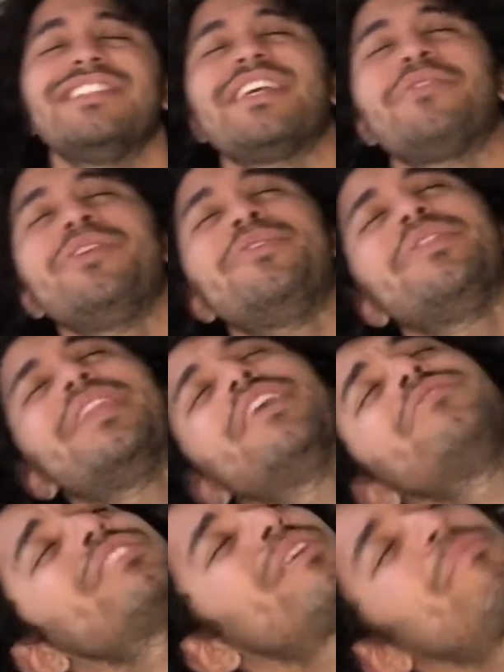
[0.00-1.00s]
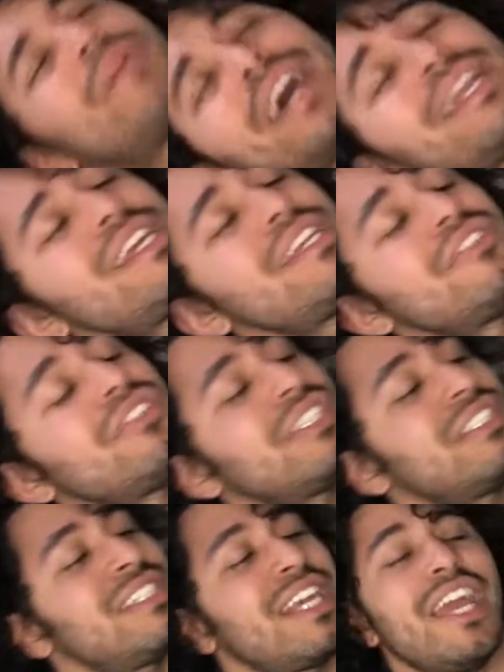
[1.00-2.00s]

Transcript: It's like when you love somebody and you're just